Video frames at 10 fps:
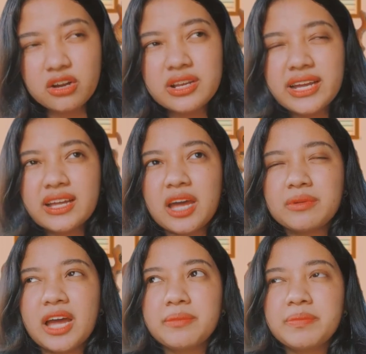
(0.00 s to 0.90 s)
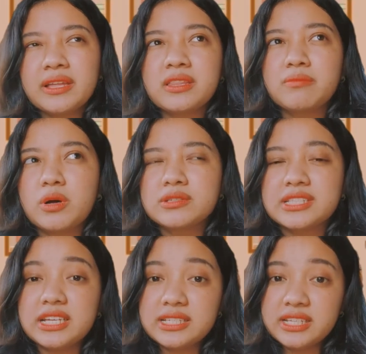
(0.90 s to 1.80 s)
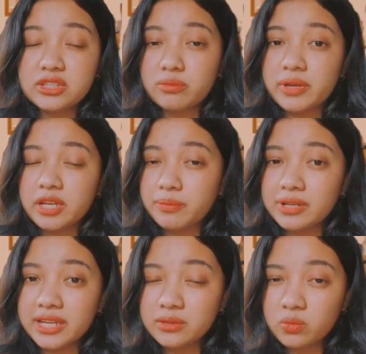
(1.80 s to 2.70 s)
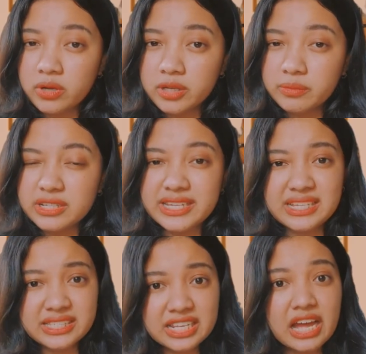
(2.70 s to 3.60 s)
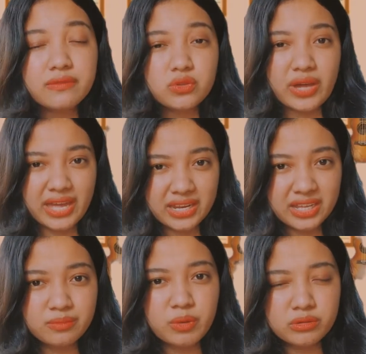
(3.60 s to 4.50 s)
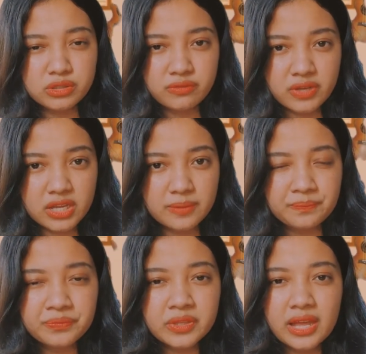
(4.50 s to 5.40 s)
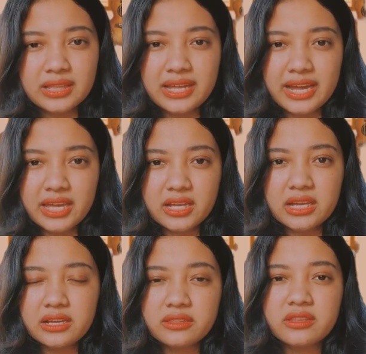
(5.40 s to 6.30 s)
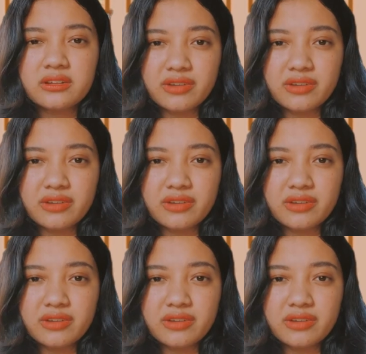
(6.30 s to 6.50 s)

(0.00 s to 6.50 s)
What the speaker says: or like I picked the most easy to manipulate one because I still have to edit most of it, like the